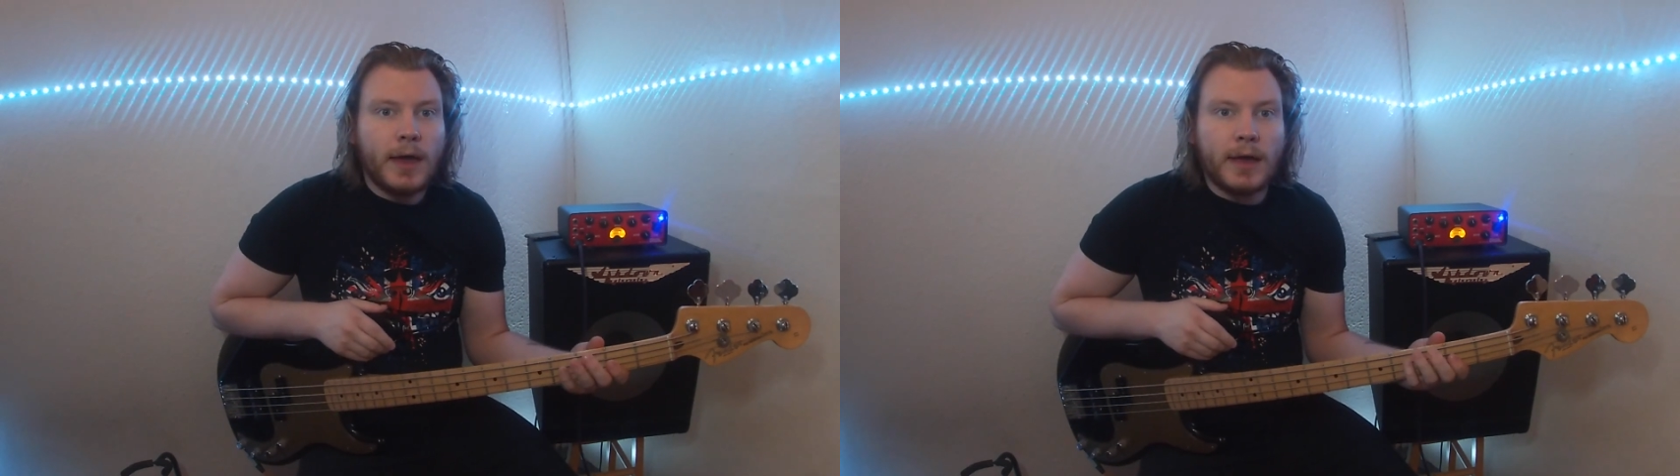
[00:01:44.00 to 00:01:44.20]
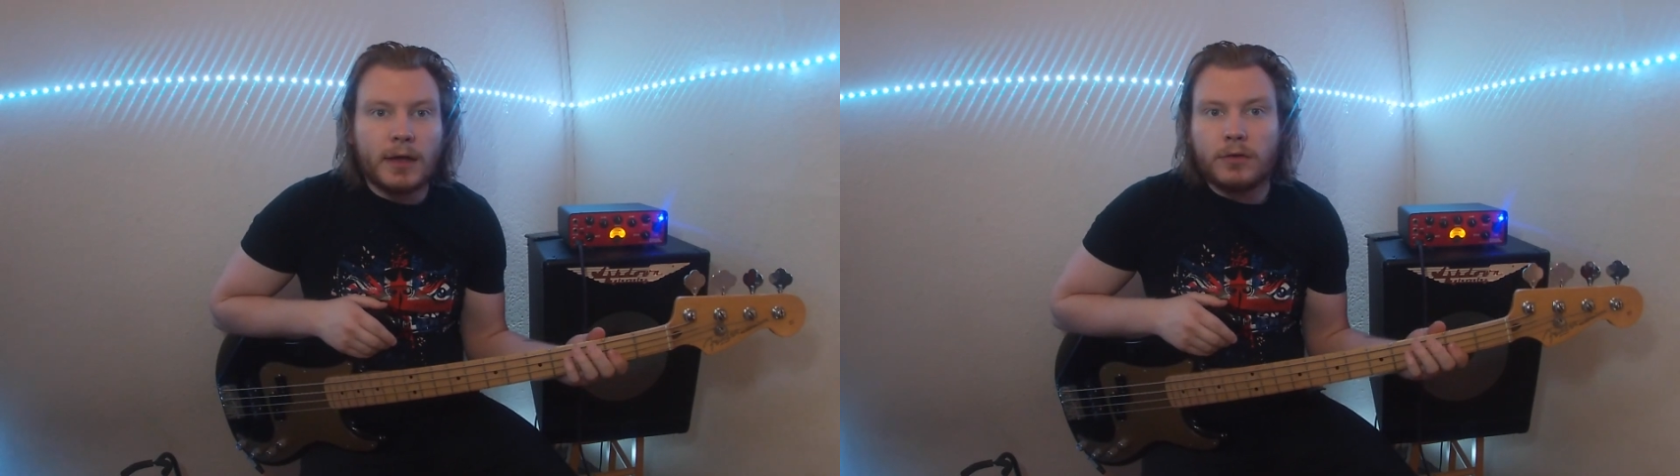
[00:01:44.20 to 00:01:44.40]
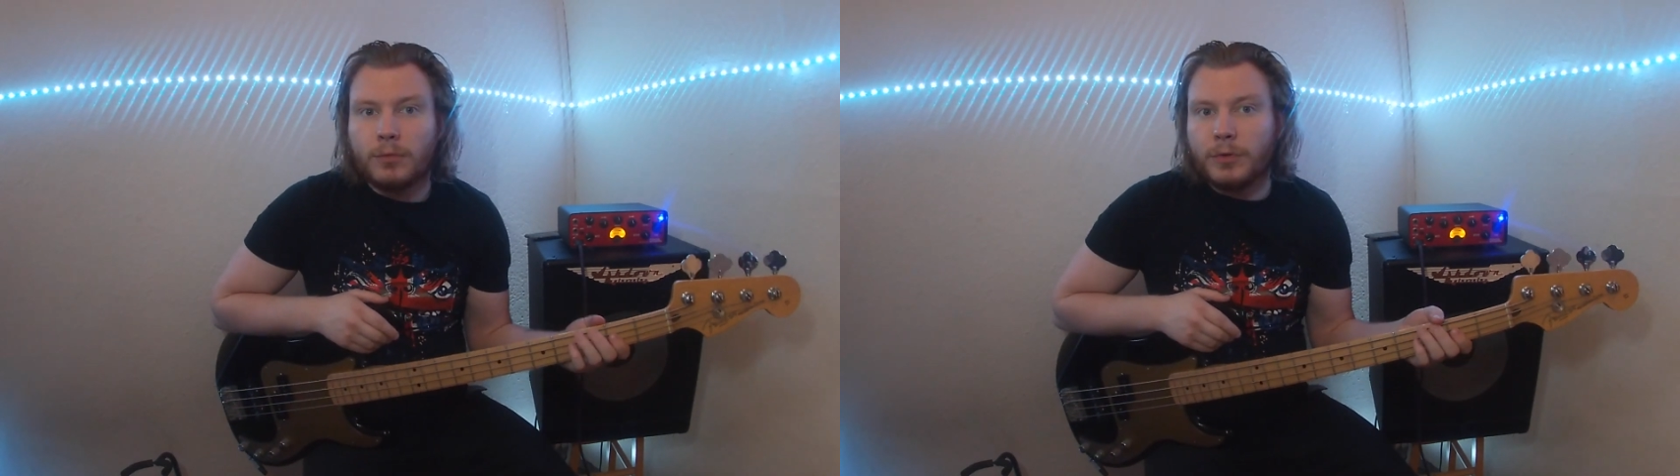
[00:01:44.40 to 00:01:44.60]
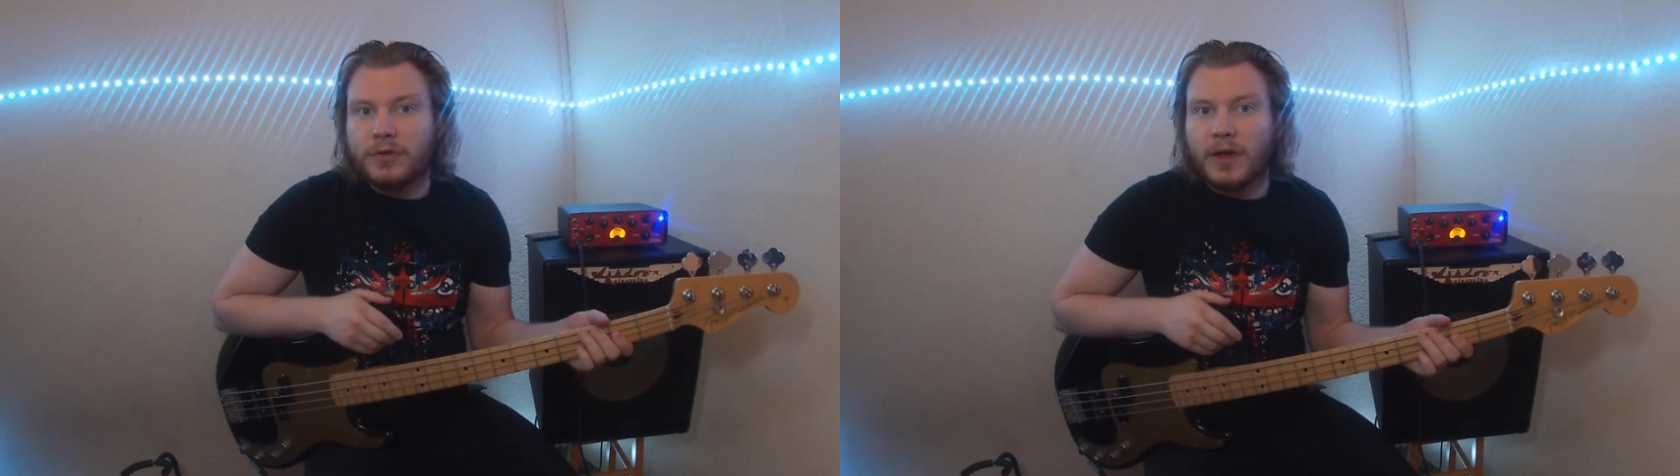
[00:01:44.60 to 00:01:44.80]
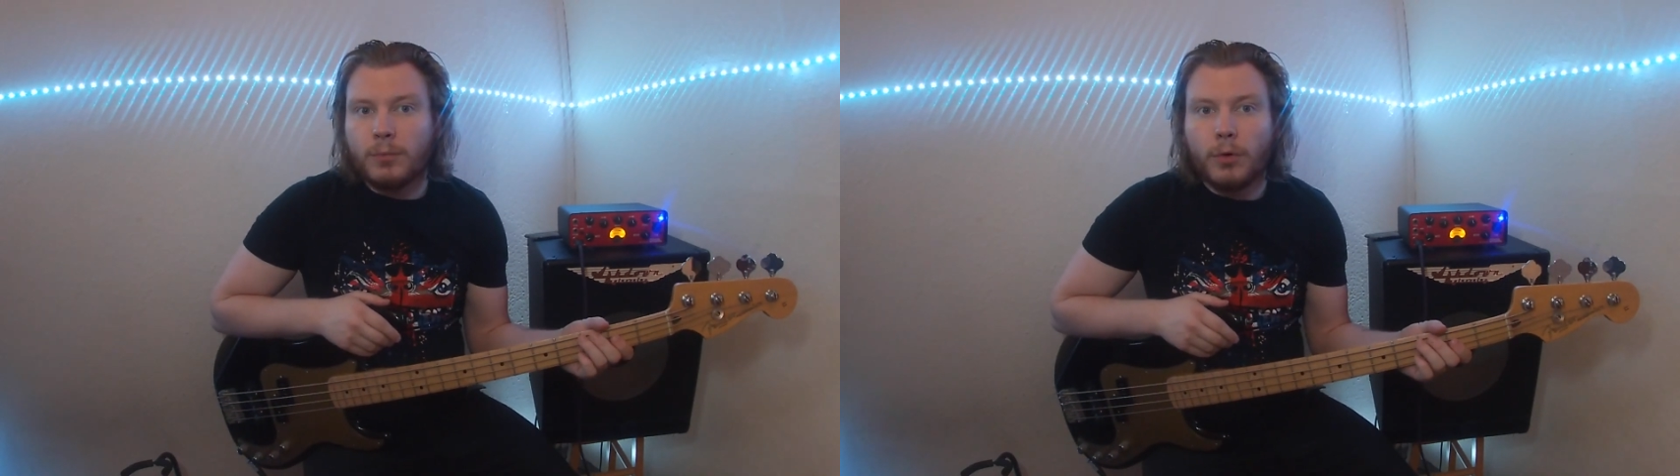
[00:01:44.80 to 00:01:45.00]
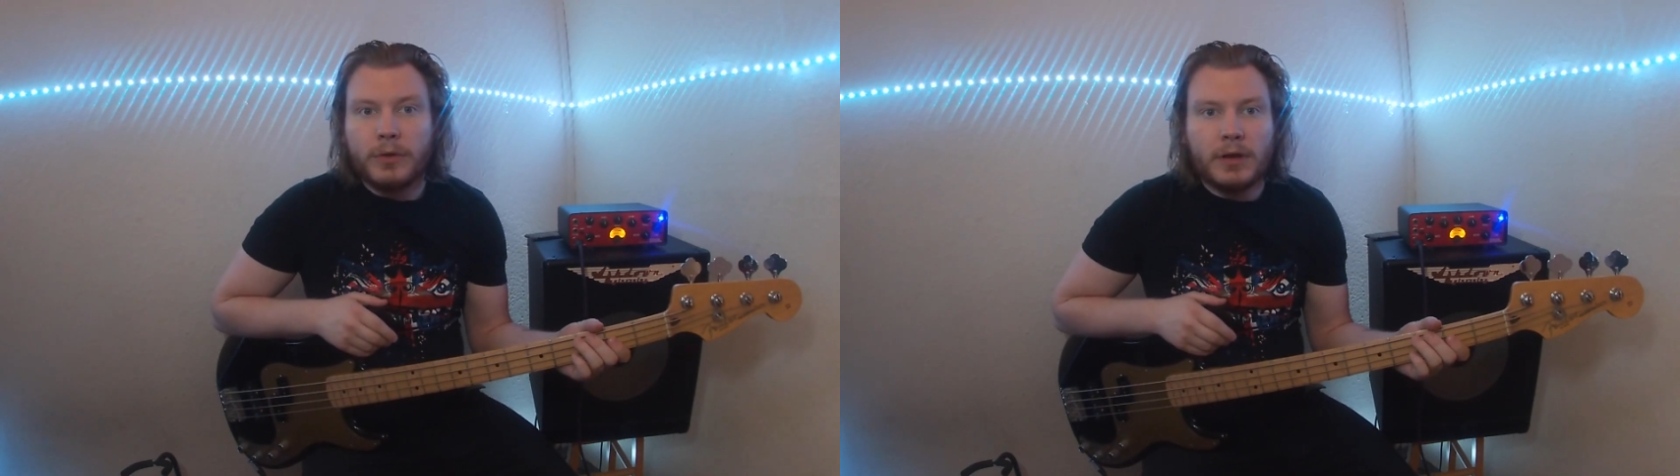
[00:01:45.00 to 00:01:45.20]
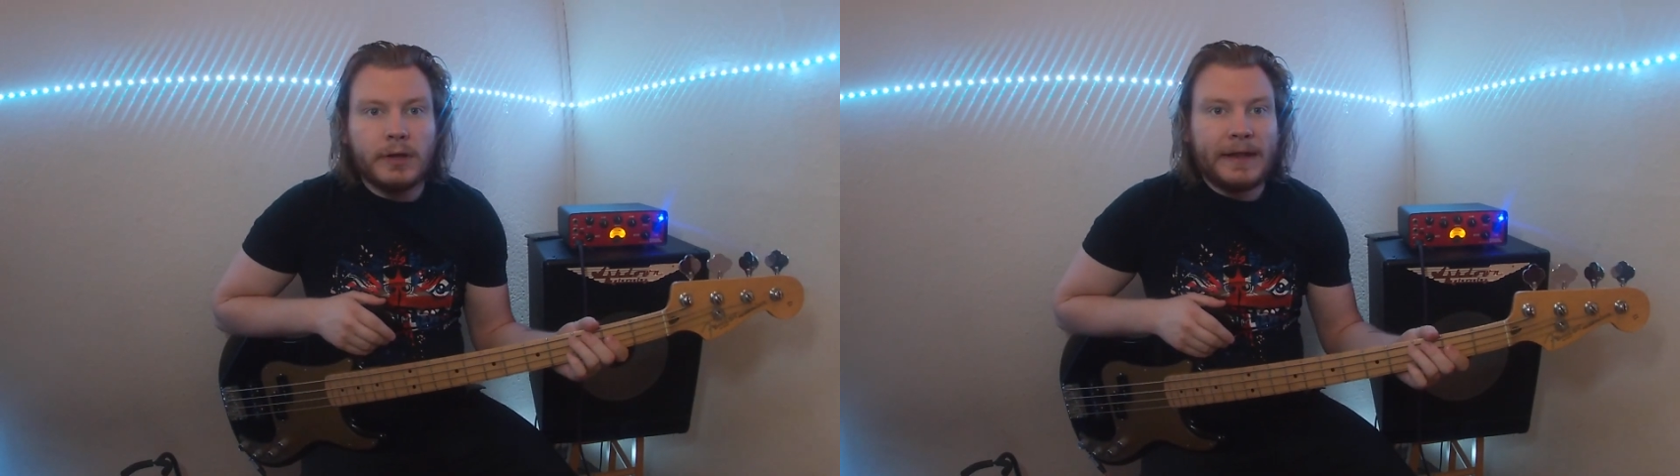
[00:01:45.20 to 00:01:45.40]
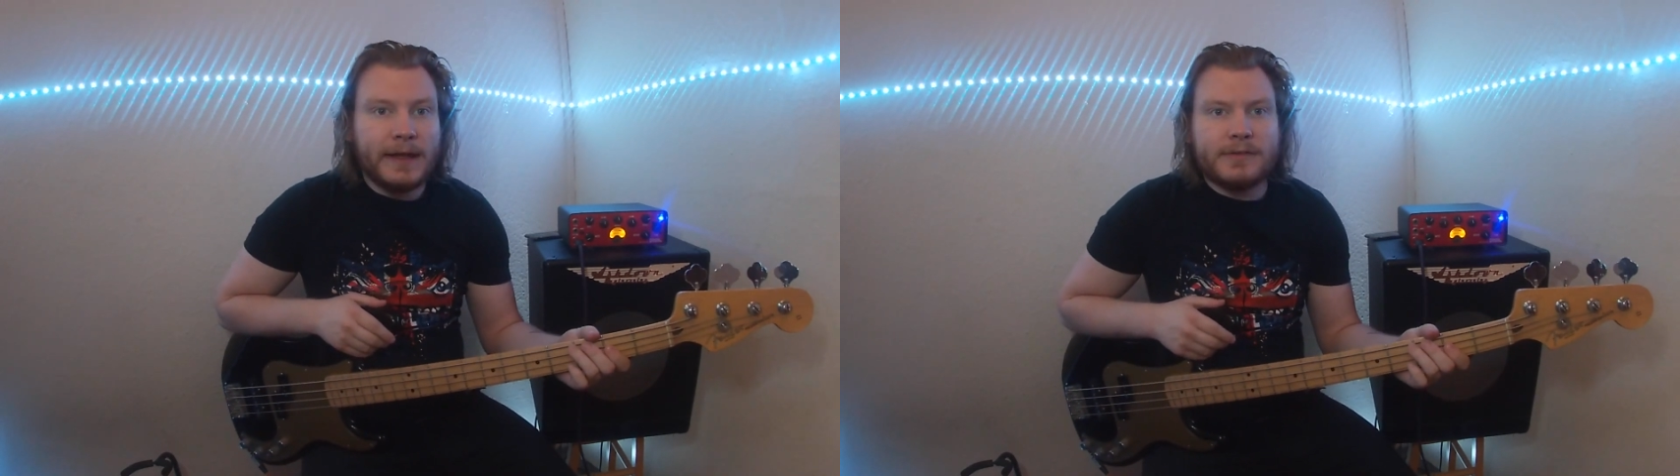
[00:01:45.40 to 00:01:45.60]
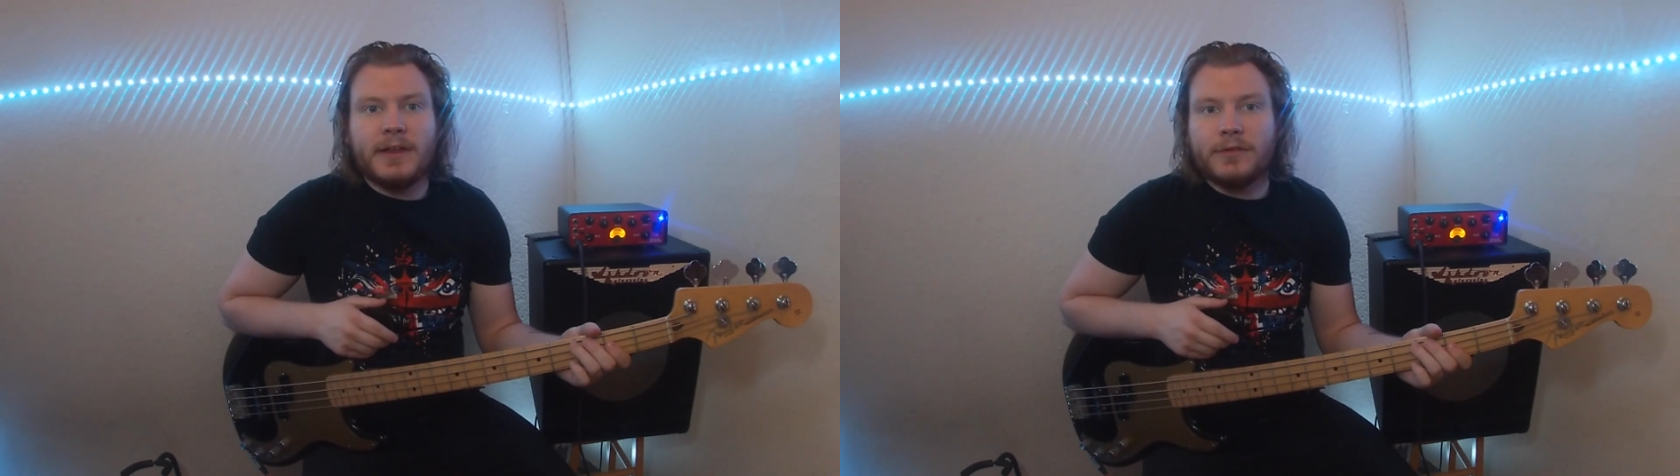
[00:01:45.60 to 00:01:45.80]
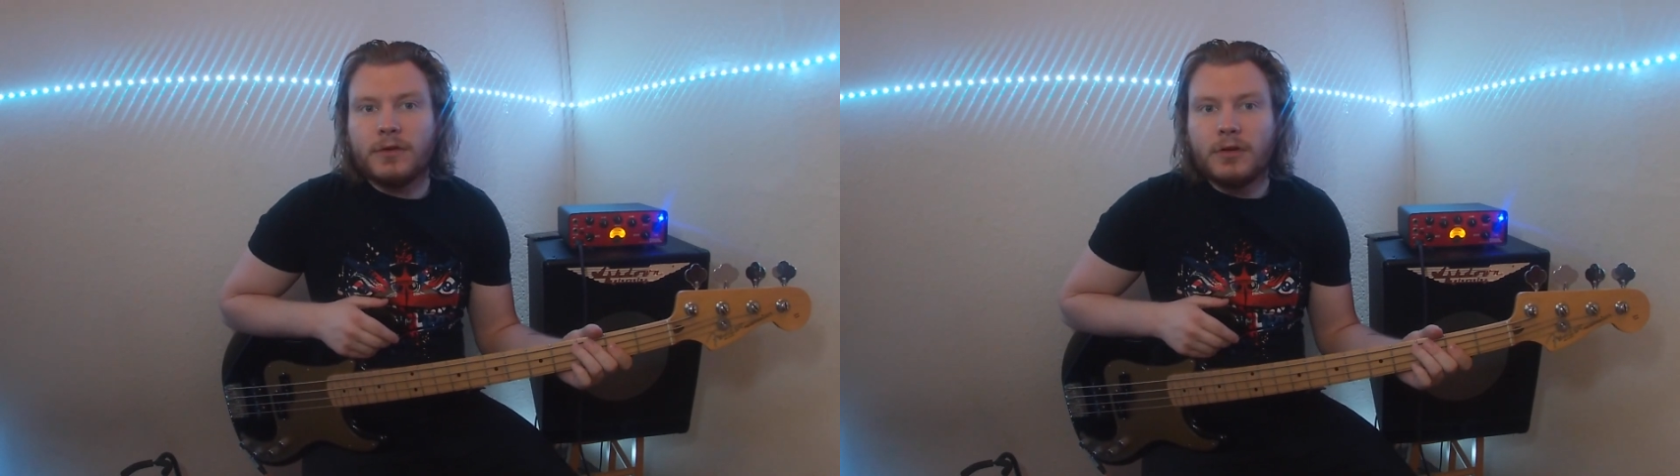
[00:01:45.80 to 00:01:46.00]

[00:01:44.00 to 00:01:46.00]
and we take what we learned last lesson